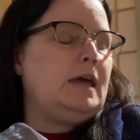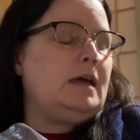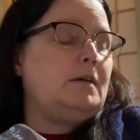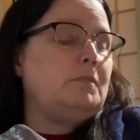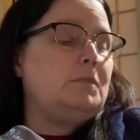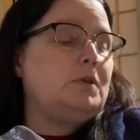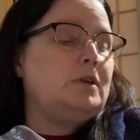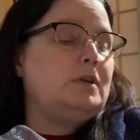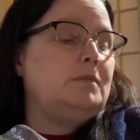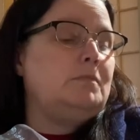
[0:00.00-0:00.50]

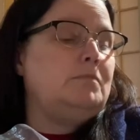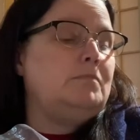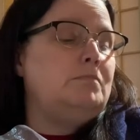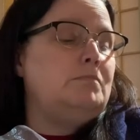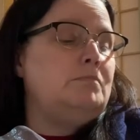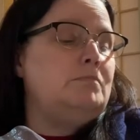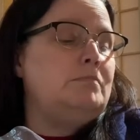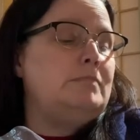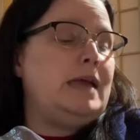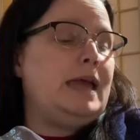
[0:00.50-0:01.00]
I'm gonna
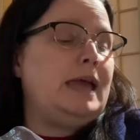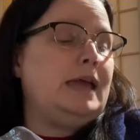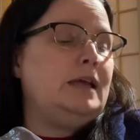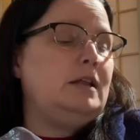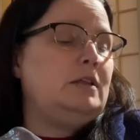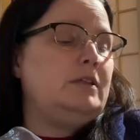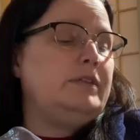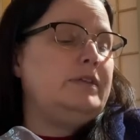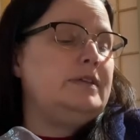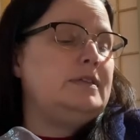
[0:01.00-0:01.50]

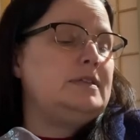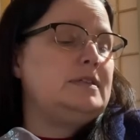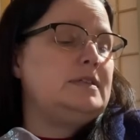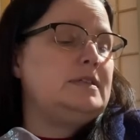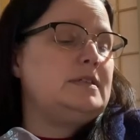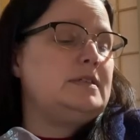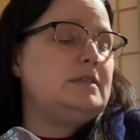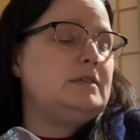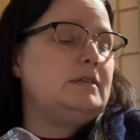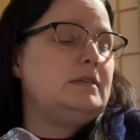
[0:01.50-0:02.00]
mangle
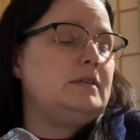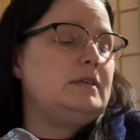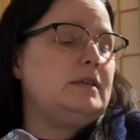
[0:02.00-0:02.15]
this.